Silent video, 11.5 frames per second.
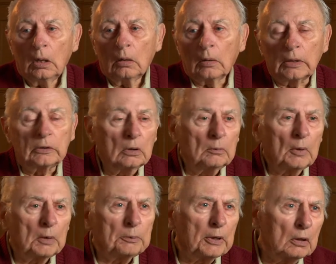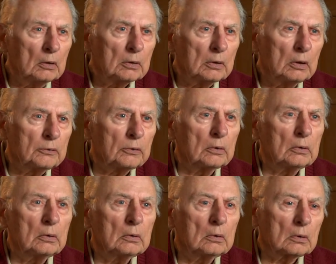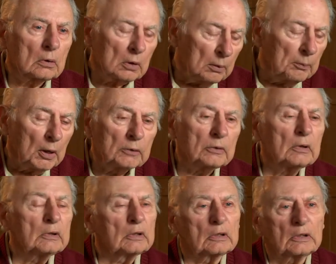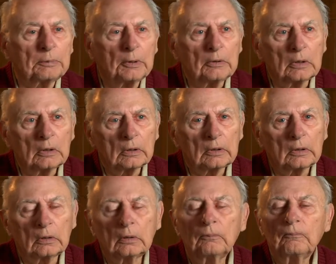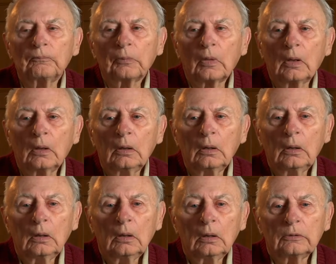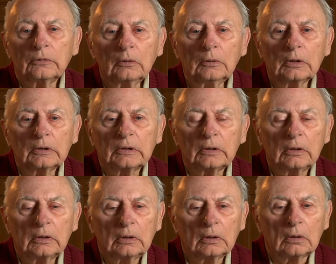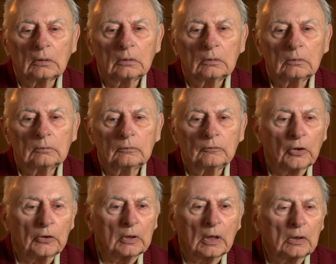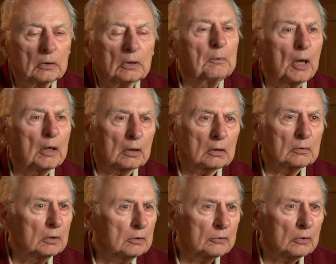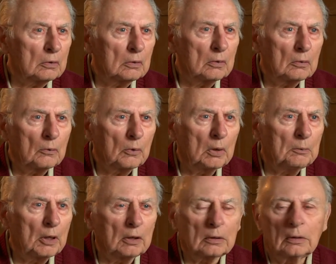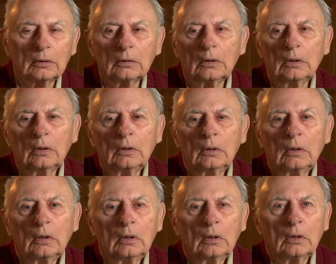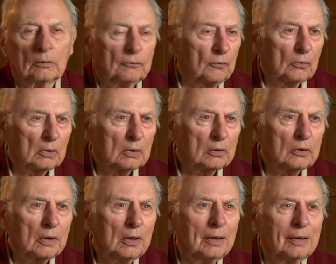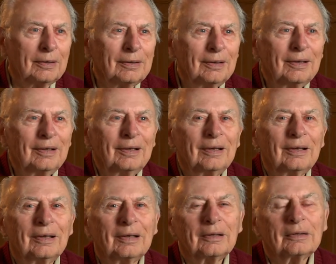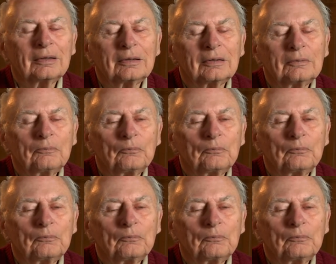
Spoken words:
Well, I told my piano teacher about this experience, and she was a very charismatic Christian way back in the 40s. And